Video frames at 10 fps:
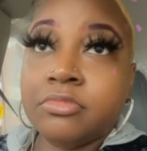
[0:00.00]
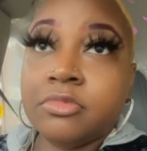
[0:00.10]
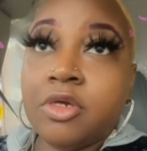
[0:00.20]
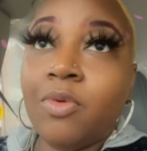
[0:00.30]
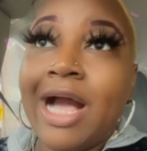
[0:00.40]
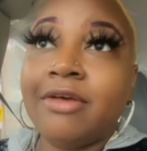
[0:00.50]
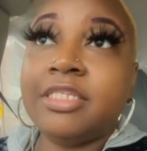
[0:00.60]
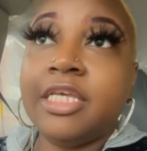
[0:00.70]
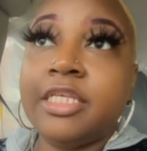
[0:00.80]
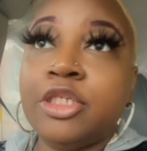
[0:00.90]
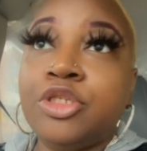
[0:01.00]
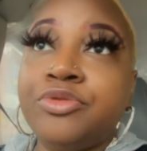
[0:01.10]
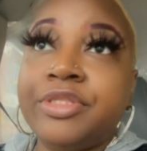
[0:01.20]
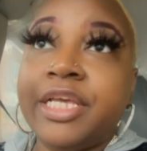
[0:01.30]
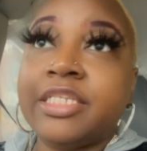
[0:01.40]
well, I'll say this,
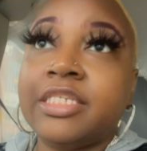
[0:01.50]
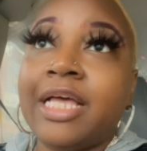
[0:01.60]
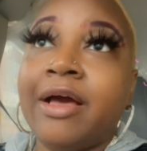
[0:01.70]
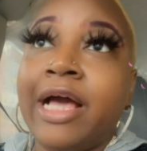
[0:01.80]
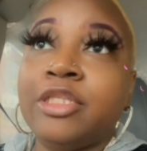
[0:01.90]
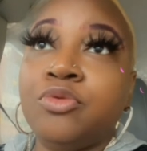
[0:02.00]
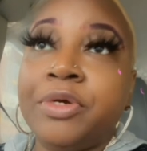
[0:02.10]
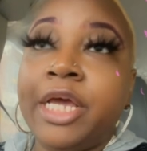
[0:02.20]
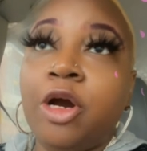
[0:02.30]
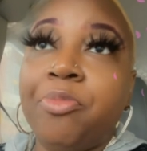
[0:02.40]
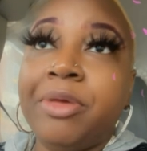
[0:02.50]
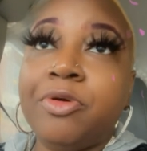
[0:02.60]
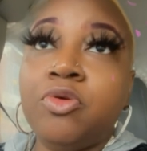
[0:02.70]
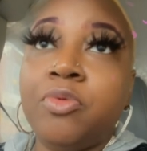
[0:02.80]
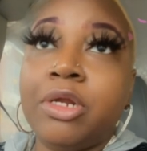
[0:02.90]
2 things, because I do want to help
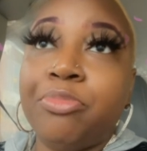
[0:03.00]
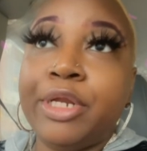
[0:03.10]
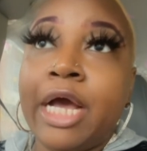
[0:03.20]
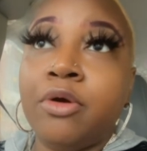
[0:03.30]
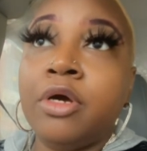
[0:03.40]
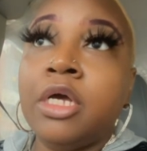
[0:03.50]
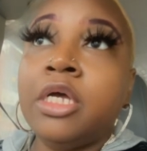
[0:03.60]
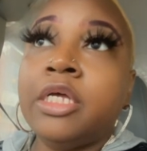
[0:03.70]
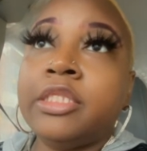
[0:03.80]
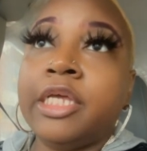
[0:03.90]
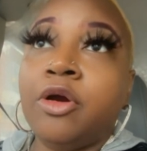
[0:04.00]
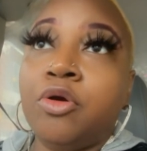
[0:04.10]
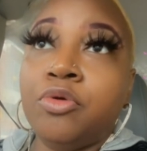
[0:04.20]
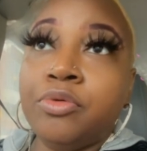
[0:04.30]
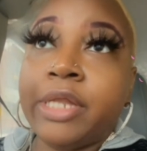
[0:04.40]
people who want to put out their
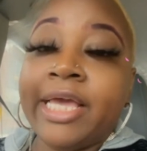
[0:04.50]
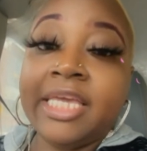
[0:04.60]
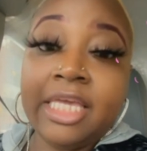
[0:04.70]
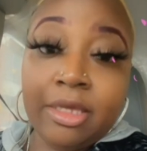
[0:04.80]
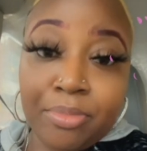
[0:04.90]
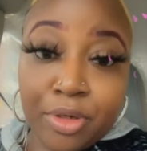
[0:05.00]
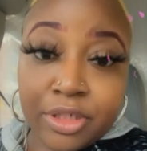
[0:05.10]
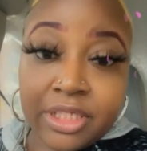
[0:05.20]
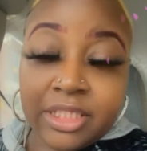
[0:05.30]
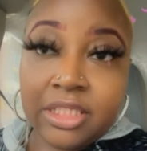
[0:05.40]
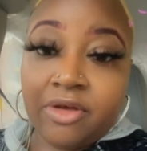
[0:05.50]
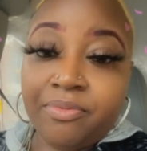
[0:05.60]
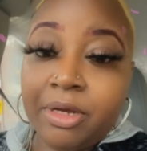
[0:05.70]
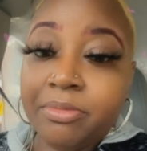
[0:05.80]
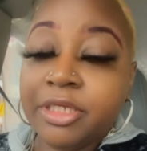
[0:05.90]
own like ebooks and
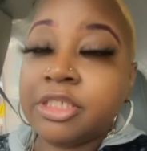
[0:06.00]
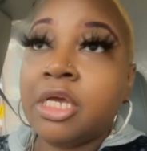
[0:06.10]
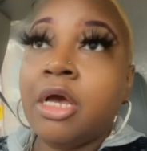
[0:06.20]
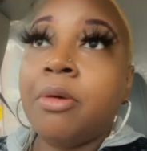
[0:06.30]
self-publish.